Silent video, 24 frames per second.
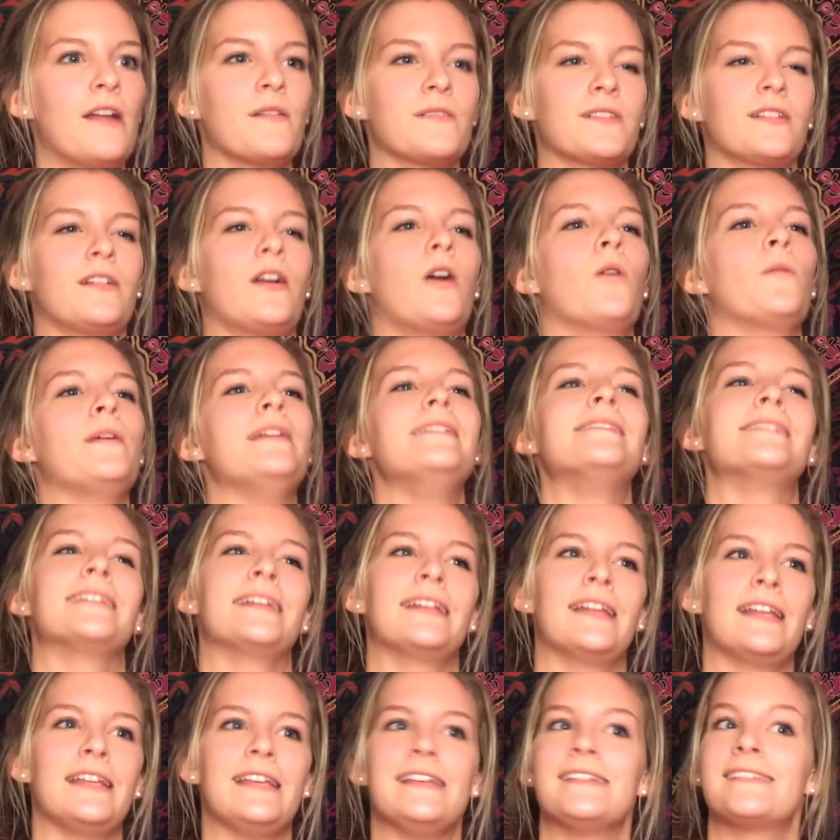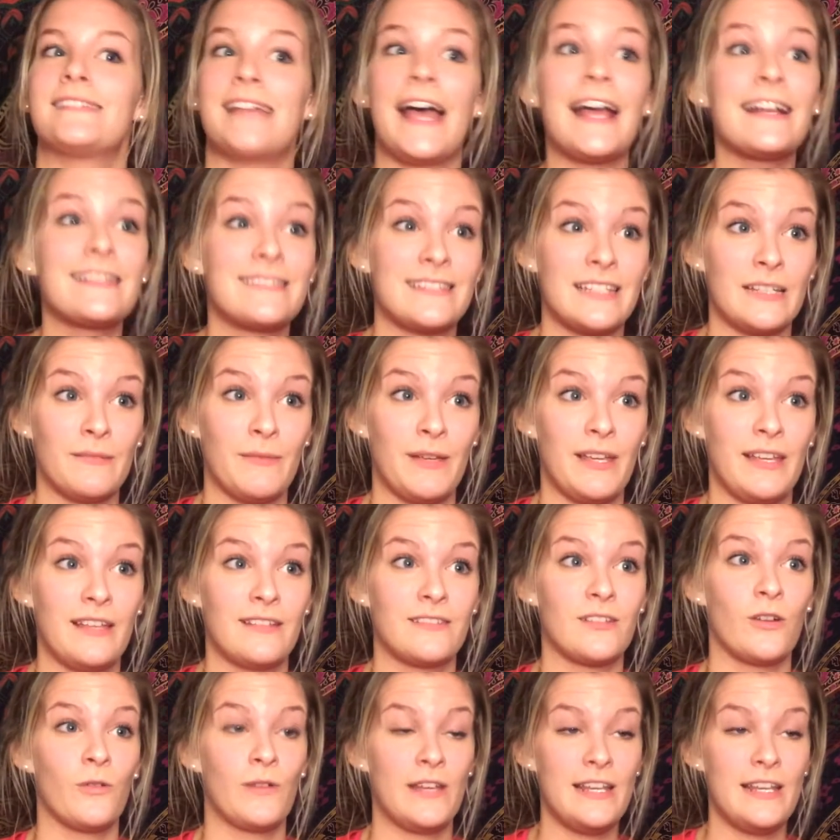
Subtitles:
I was like, oh, he's in it. He's texting me, so